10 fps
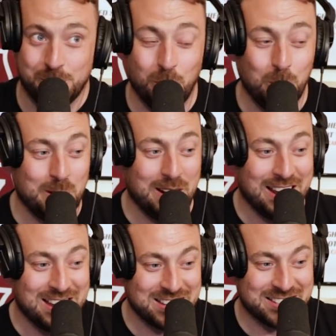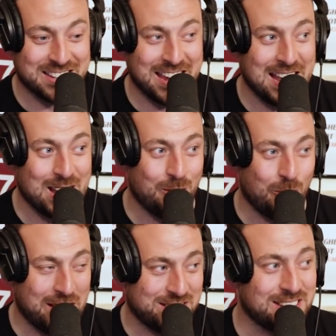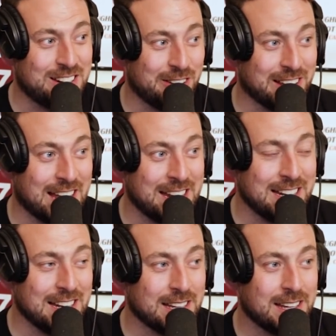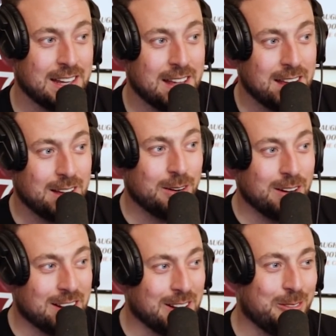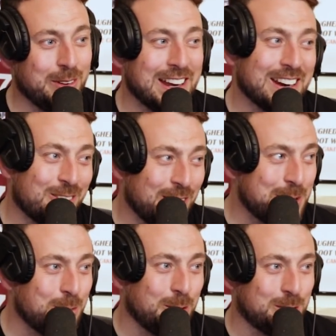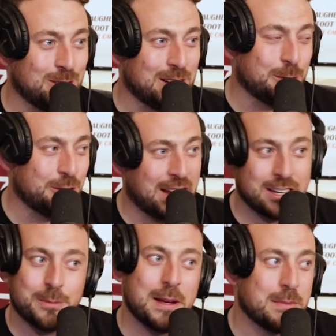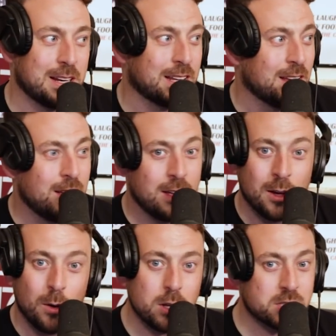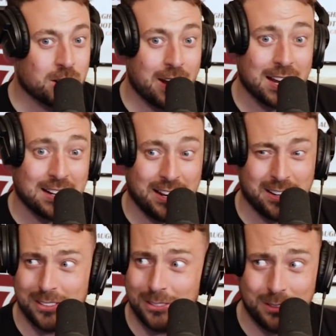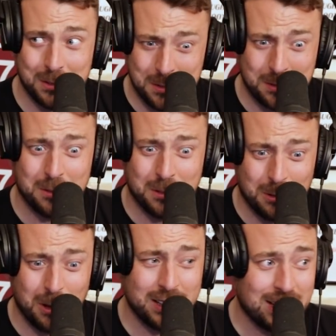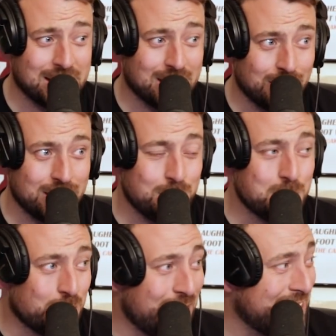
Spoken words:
a full scale wrestling ring, and then like, we had a quiet moment, so like, we're chatting to your man, and like, what's the crack that? Like, why? Like, what are you doing with the